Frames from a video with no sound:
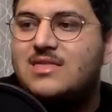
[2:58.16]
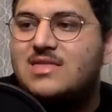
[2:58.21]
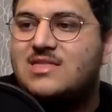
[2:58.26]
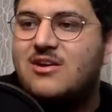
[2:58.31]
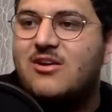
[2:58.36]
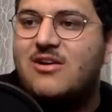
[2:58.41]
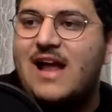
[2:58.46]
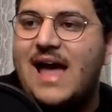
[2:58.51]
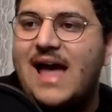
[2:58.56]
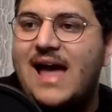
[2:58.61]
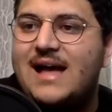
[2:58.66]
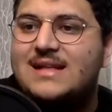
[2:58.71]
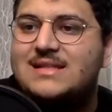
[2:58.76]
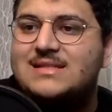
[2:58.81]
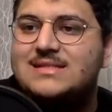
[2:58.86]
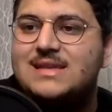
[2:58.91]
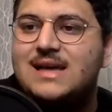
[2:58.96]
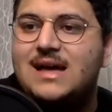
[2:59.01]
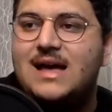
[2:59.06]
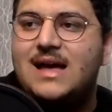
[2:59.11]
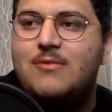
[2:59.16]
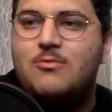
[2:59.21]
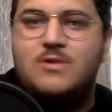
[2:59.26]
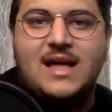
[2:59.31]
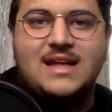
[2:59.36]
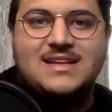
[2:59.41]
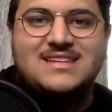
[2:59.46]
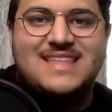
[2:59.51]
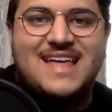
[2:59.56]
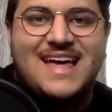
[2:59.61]
Third act, we'll
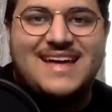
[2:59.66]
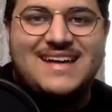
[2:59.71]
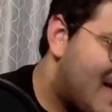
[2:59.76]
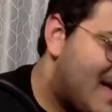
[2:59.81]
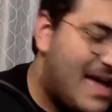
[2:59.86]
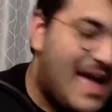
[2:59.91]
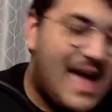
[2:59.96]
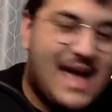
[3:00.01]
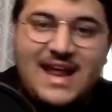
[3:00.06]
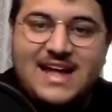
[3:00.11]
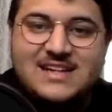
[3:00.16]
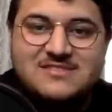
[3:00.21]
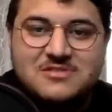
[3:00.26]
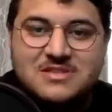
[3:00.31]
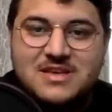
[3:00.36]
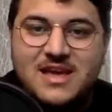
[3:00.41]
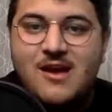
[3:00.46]
get to that. And as for the